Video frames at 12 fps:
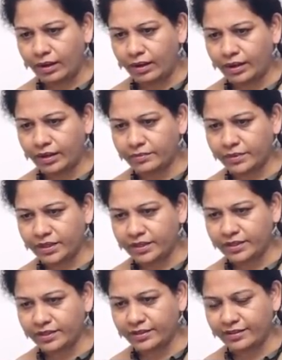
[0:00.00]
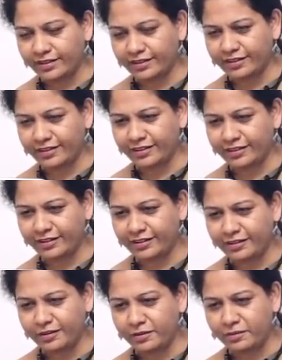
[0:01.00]
Let me,
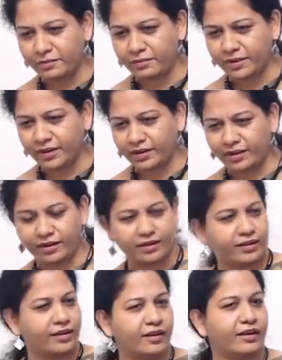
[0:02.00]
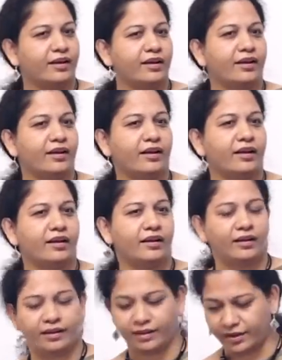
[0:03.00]
uh,
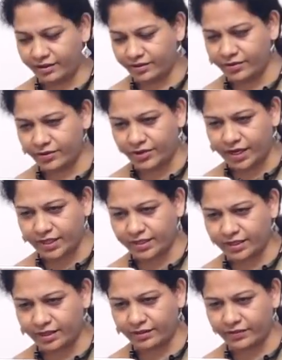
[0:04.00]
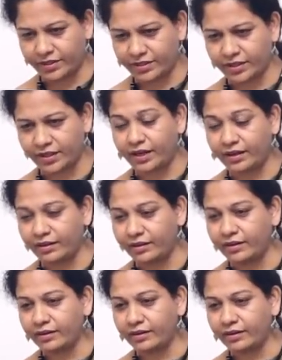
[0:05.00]
I don't want to ask any question there.